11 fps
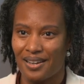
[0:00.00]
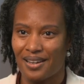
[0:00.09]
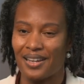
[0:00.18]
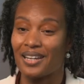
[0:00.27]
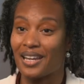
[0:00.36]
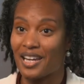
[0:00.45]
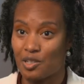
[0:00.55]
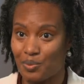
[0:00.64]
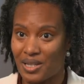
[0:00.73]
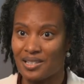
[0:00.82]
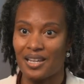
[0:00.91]
Uh,
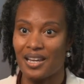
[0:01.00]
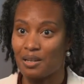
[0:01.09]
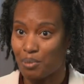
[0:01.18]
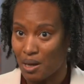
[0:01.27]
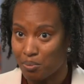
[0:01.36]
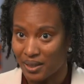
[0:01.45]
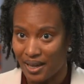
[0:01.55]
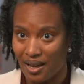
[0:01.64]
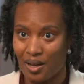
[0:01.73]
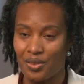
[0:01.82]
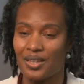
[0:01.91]
engagements in public
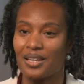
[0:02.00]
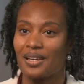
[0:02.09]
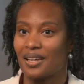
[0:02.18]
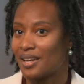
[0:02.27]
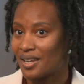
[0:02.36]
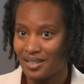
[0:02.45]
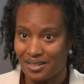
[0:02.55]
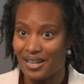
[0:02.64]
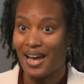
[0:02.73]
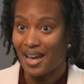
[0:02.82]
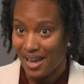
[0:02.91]
health, in
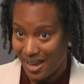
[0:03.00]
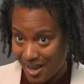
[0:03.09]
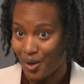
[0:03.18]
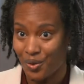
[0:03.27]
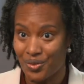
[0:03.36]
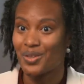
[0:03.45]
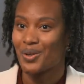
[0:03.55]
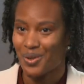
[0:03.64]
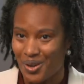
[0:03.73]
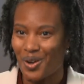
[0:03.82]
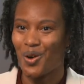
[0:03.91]
health
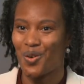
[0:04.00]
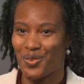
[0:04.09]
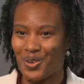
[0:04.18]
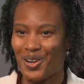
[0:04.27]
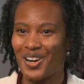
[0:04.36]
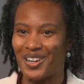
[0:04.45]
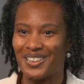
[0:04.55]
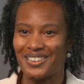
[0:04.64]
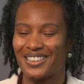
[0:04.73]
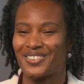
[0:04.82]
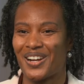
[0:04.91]

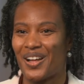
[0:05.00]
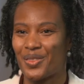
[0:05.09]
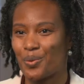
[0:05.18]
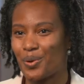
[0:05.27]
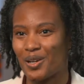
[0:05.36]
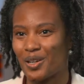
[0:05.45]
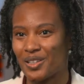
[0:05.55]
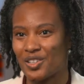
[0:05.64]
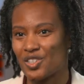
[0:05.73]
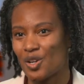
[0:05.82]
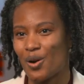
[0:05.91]
overall around the world,
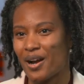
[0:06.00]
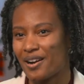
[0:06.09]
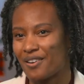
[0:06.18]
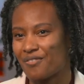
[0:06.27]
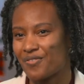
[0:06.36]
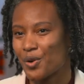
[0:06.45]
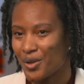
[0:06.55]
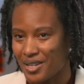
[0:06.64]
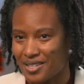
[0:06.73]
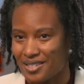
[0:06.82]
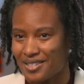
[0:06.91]
and so our
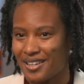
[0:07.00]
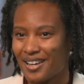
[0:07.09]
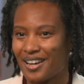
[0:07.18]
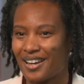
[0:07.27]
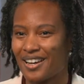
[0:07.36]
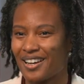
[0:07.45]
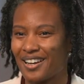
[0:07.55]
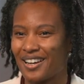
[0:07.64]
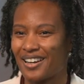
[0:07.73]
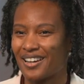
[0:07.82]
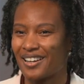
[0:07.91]
focus
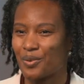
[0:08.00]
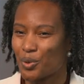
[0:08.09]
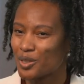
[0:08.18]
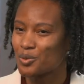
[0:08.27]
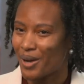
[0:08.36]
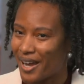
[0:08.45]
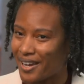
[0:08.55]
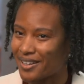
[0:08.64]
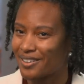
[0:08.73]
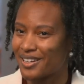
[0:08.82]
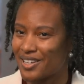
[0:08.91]
uh,
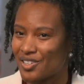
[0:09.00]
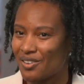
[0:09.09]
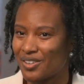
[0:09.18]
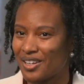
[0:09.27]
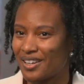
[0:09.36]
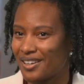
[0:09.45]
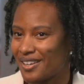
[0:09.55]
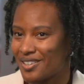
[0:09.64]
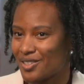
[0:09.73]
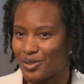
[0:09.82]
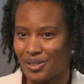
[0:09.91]
worldwide on HIV is no